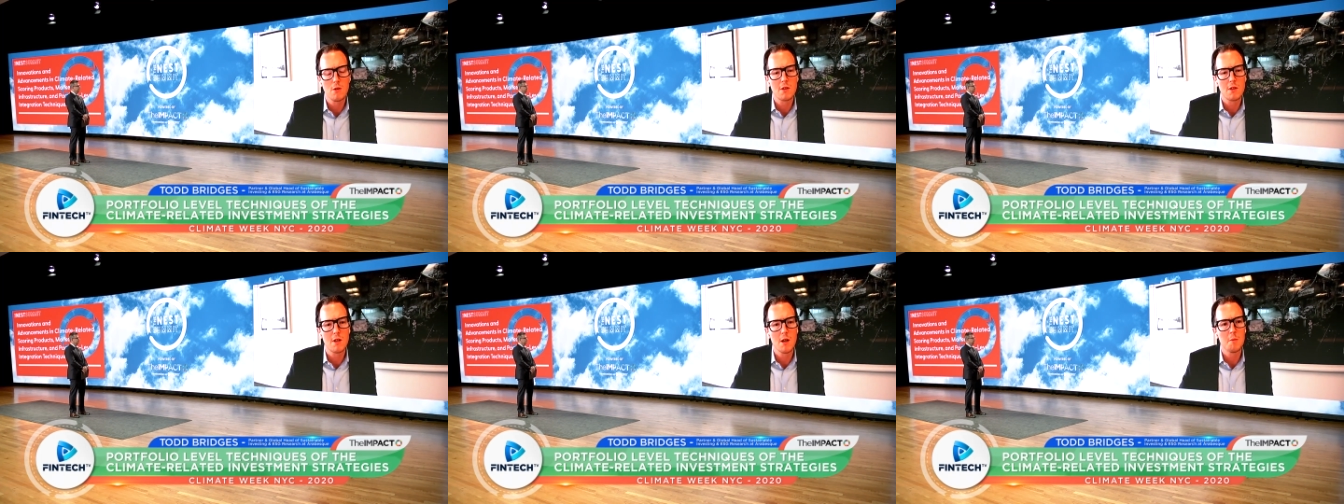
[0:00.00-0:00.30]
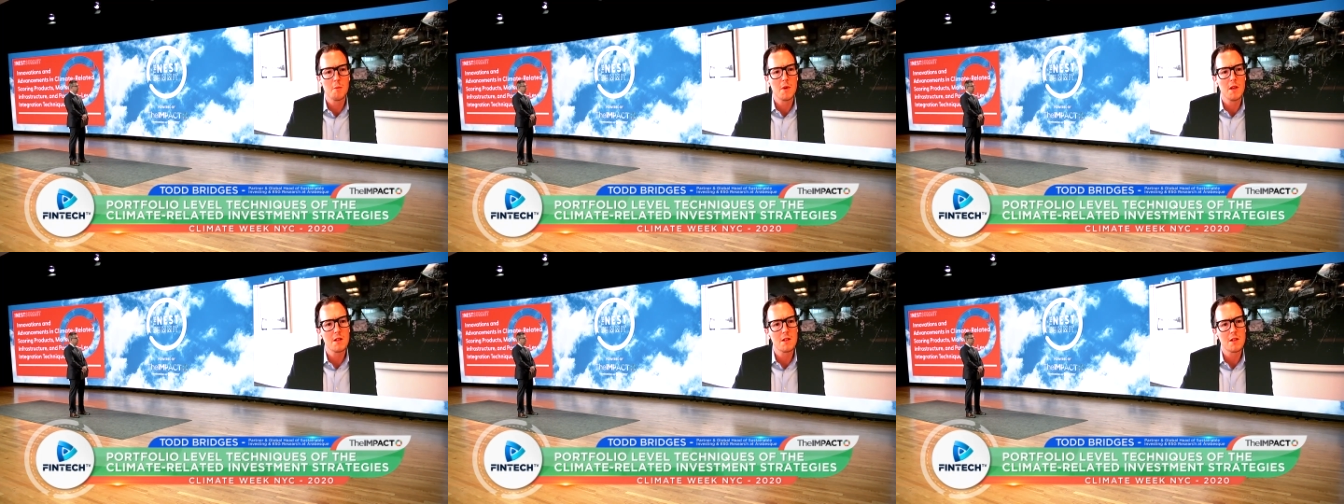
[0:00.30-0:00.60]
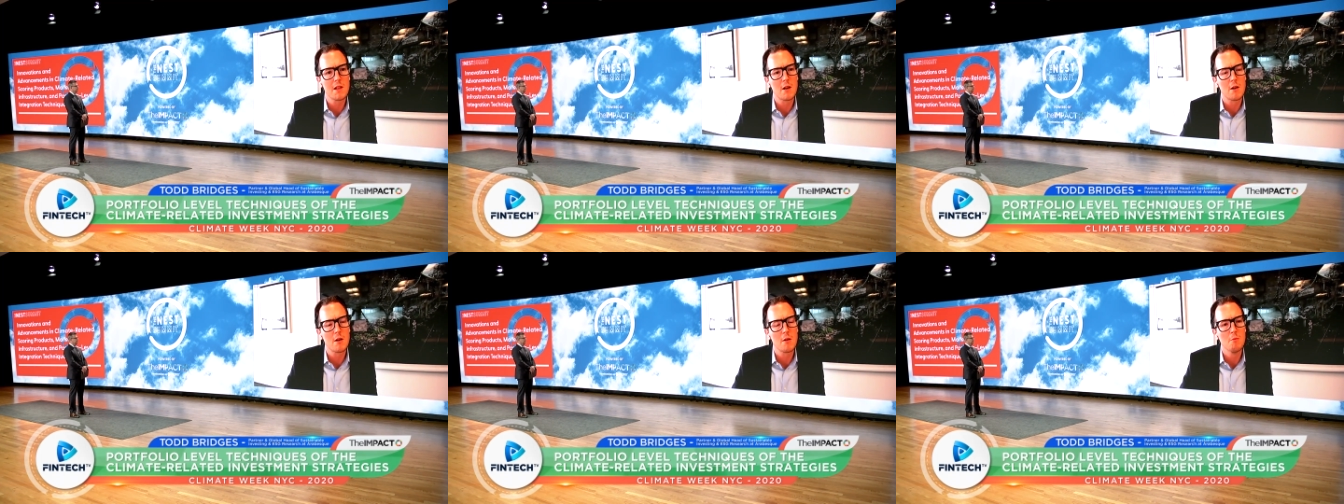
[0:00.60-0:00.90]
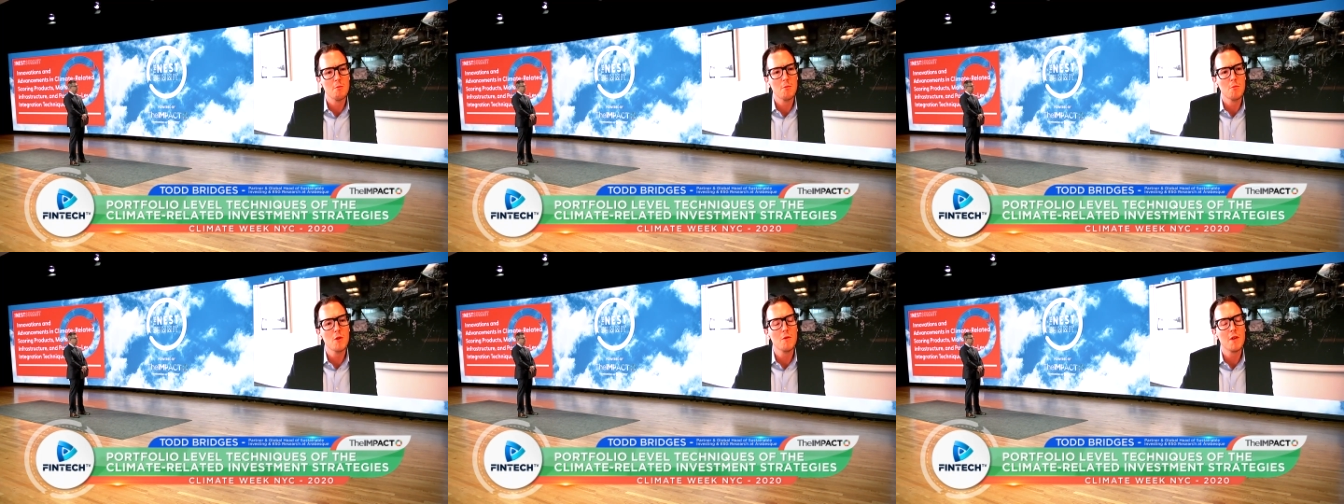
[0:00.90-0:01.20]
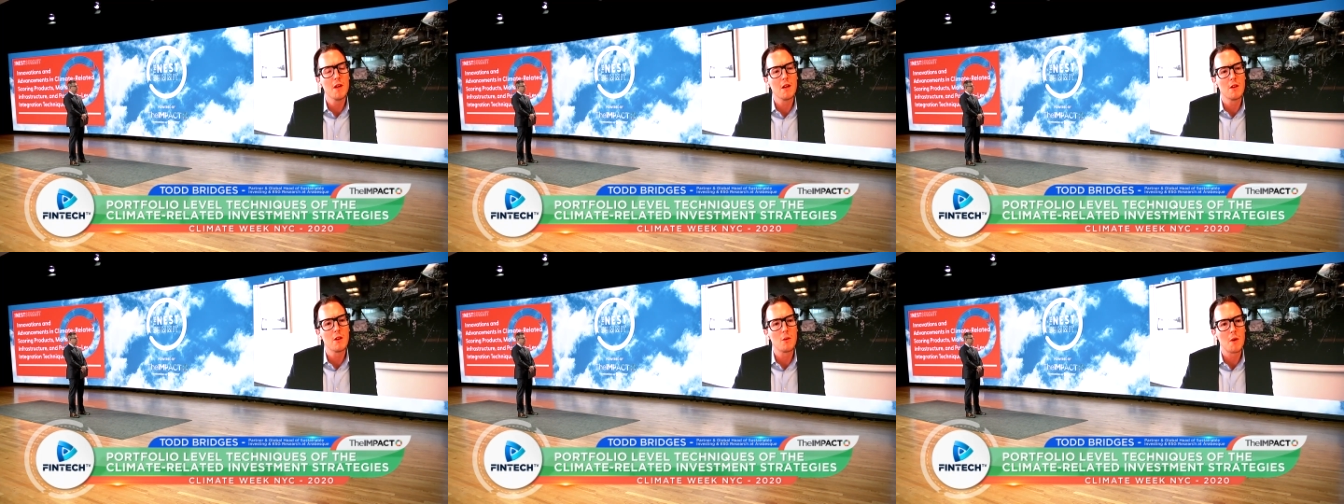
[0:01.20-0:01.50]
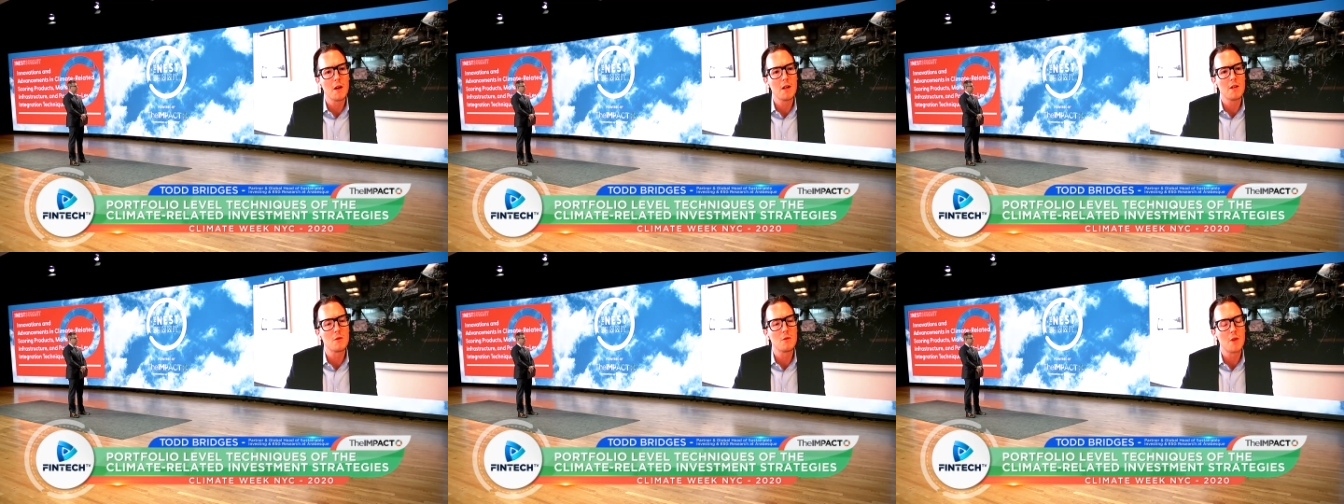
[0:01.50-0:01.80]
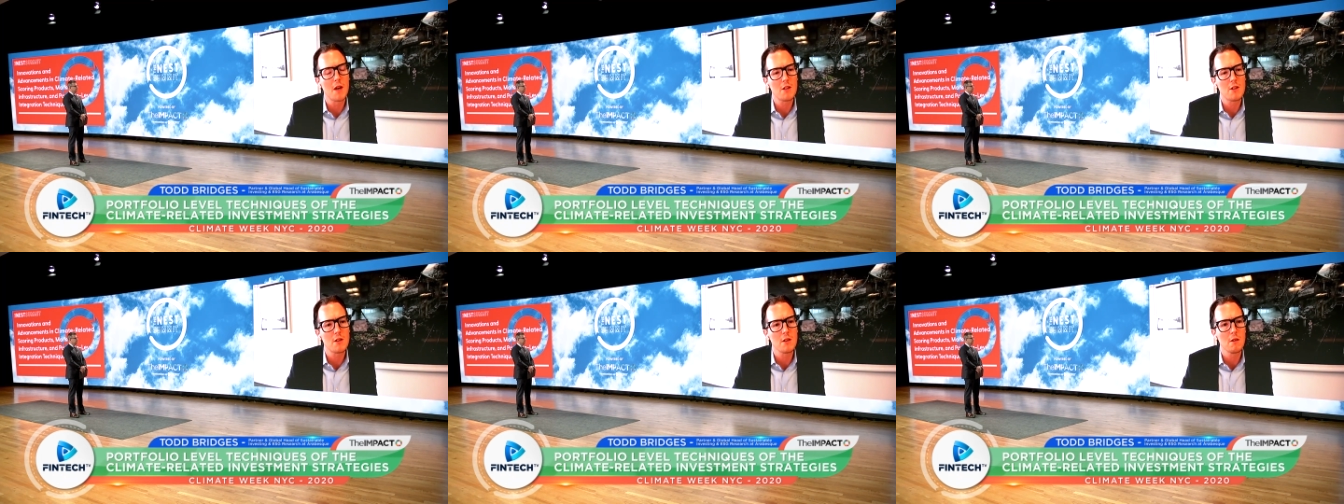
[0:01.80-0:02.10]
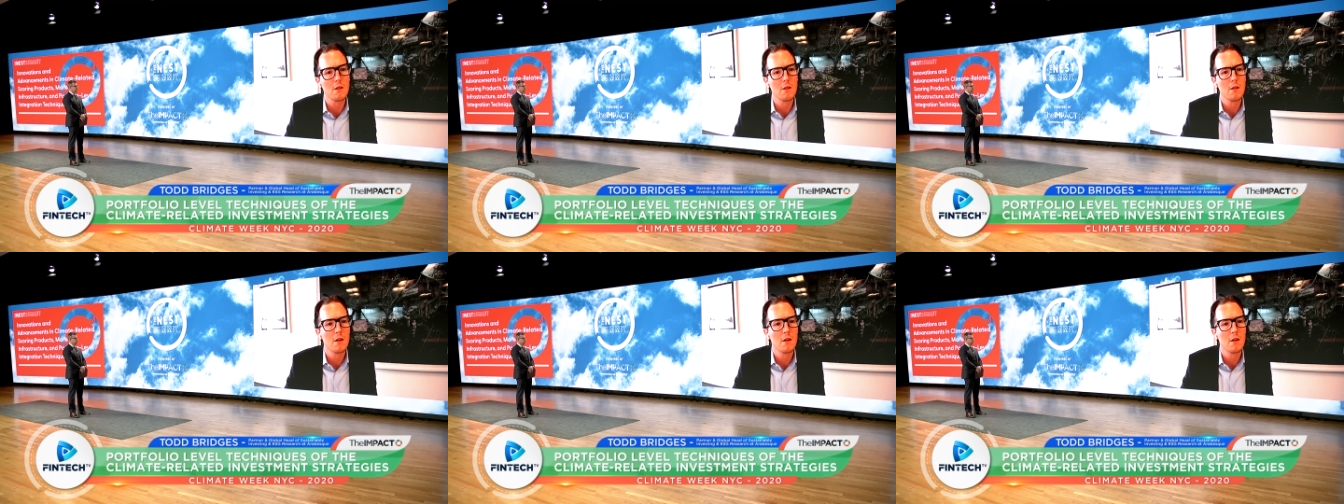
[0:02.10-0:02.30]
companies that are moving in the right direction,